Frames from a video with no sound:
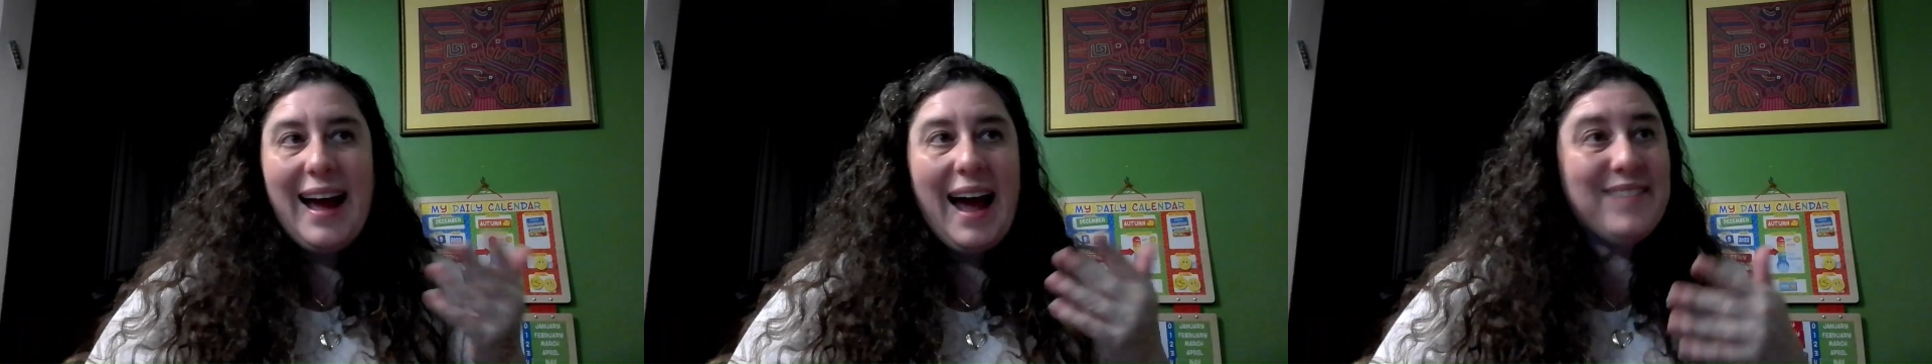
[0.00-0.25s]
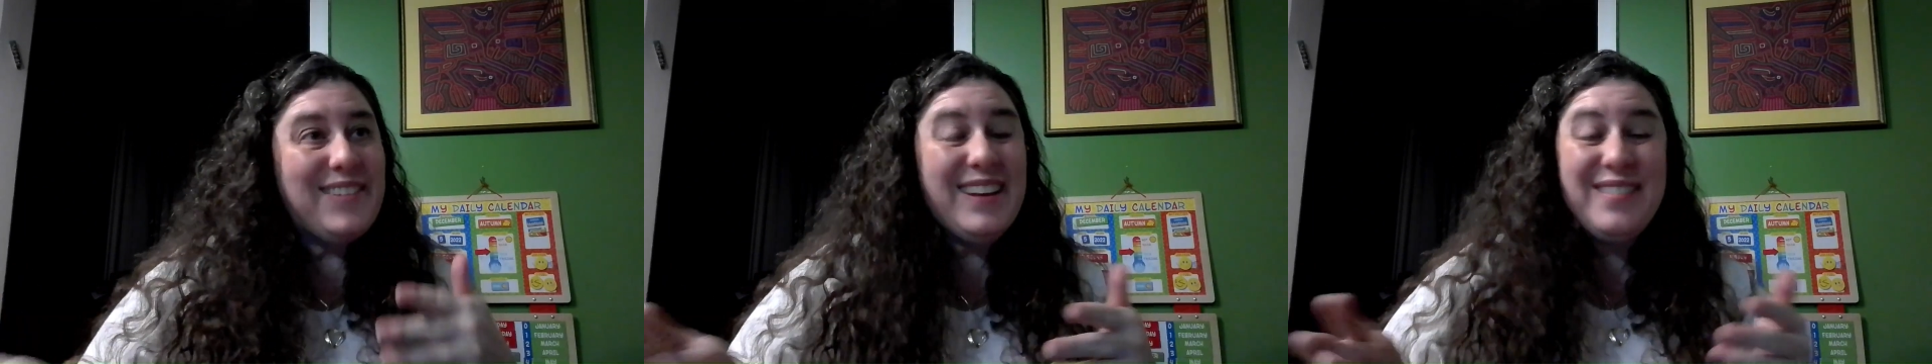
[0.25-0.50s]

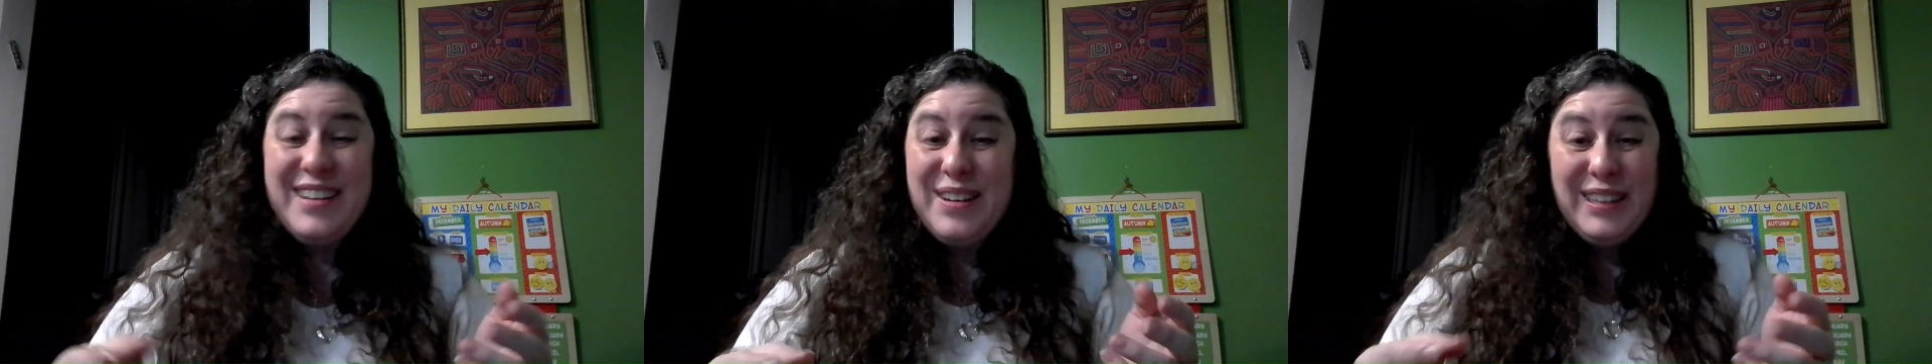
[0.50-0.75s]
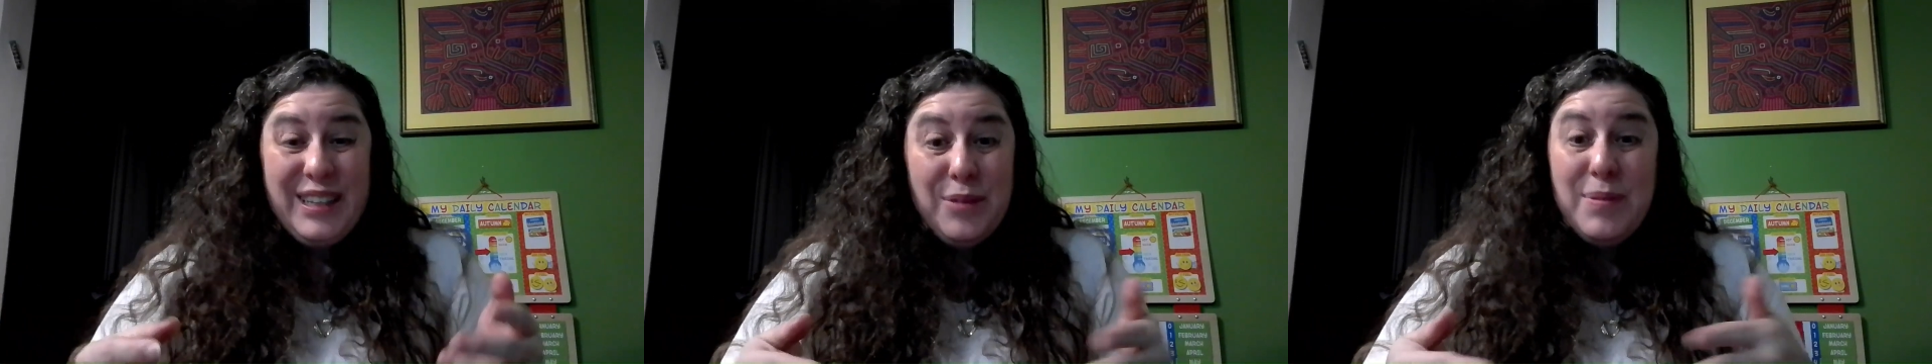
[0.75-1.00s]
I've given you
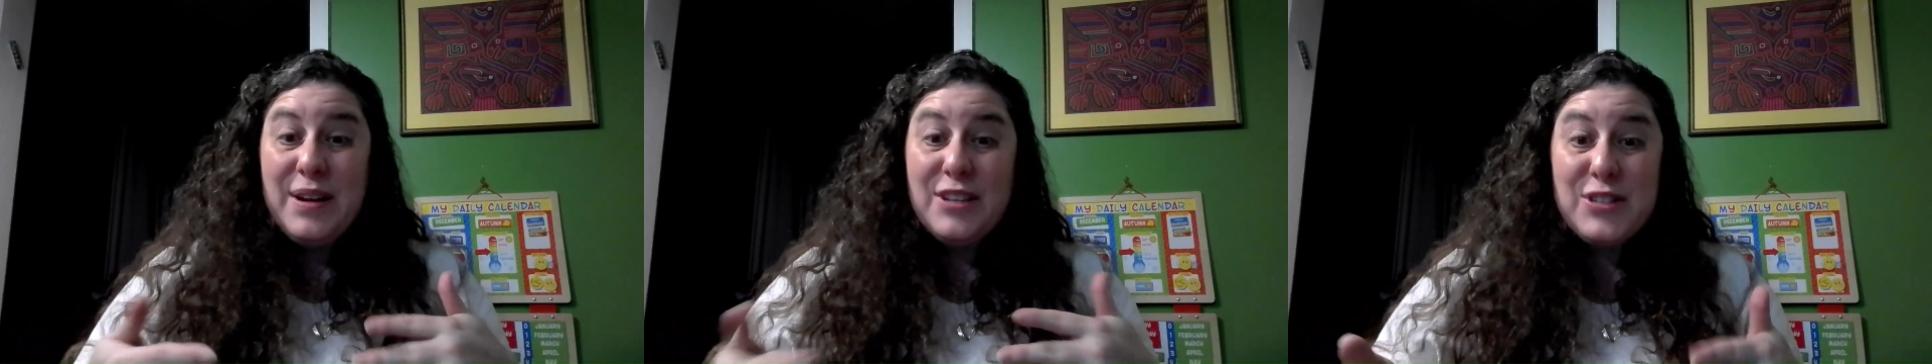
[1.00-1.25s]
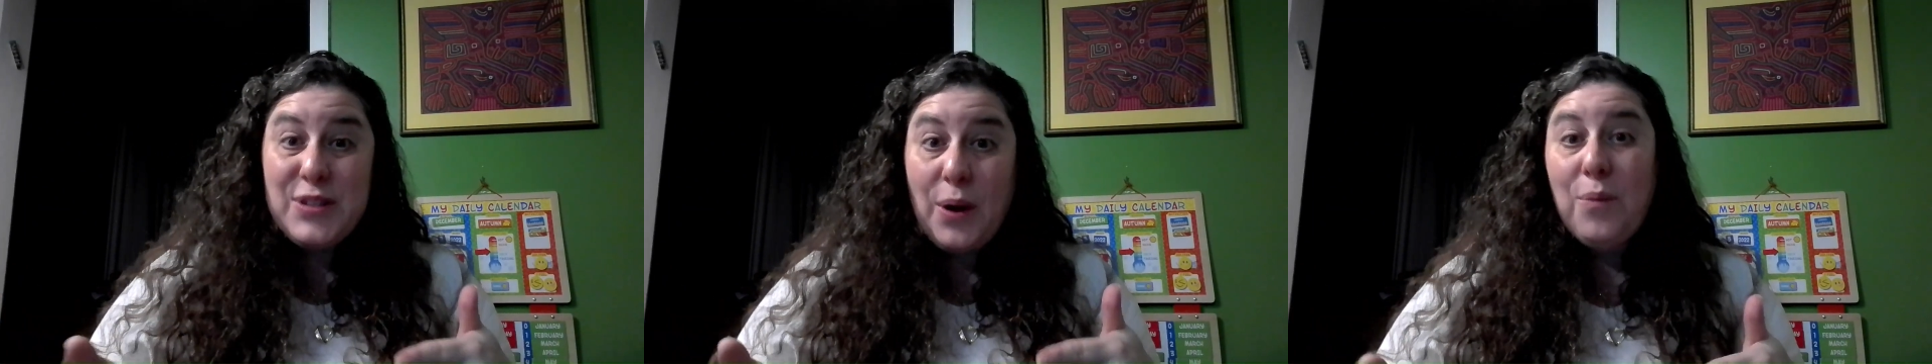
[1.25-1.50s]
a little bit of
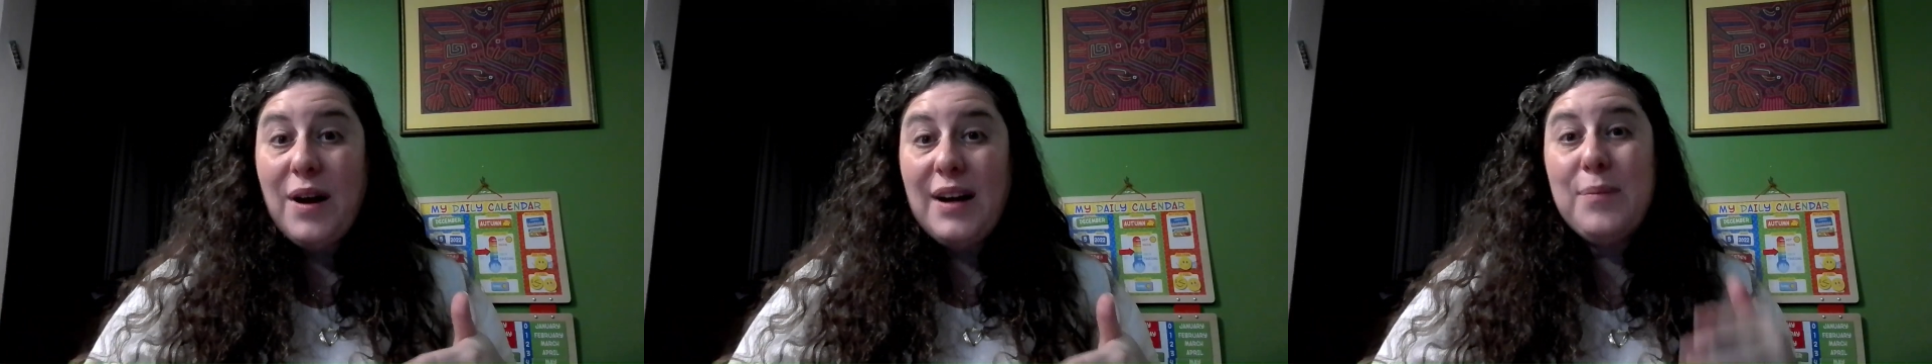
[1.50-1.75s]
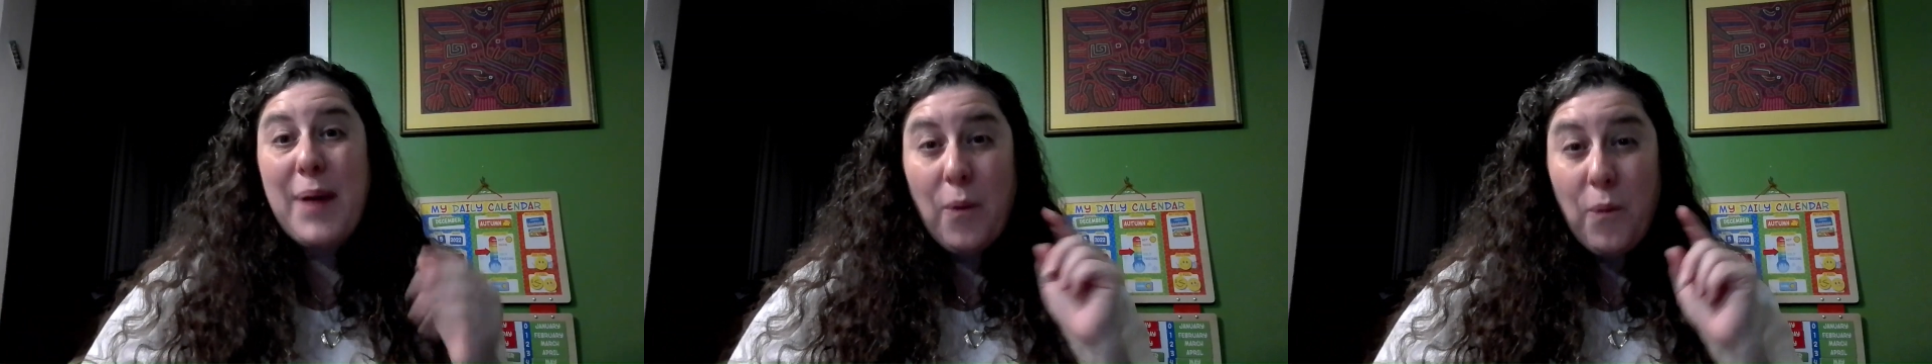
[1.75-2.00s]
so what
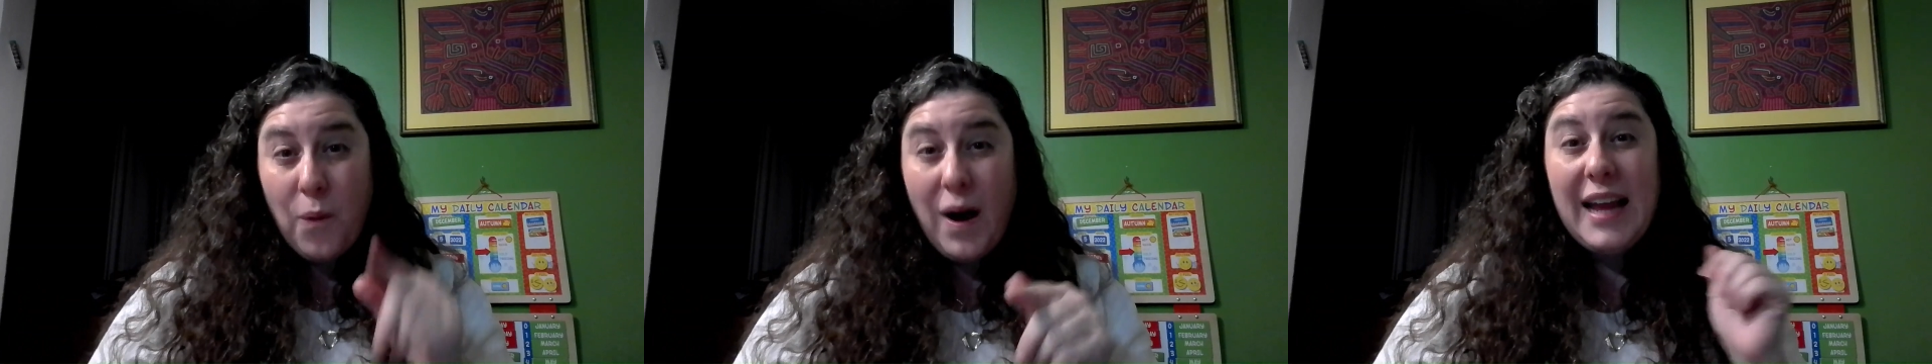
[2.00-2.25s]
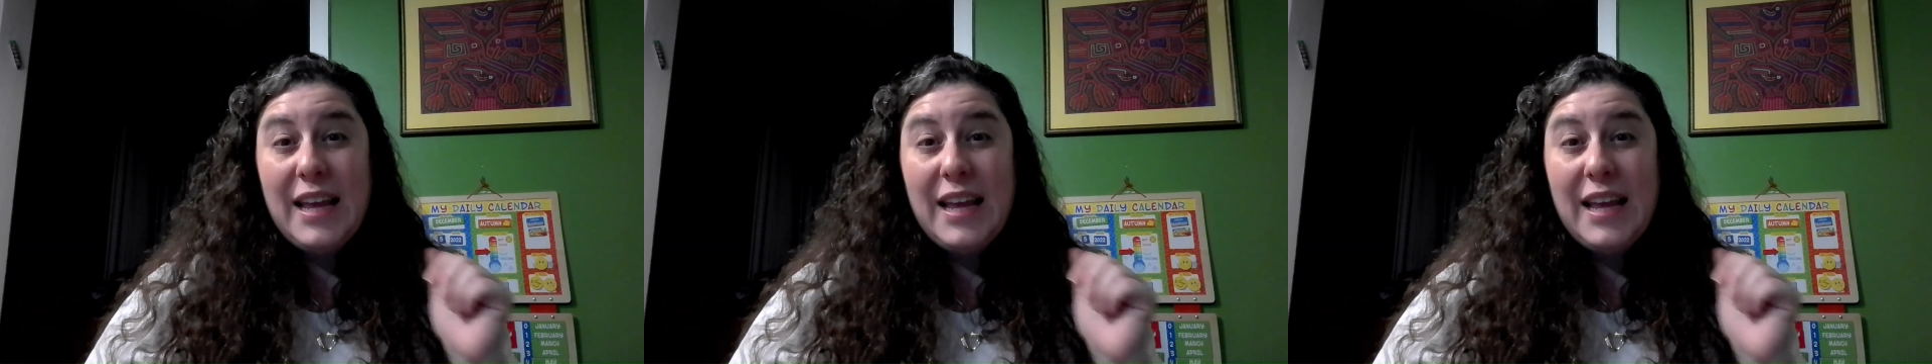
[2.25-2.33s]
about why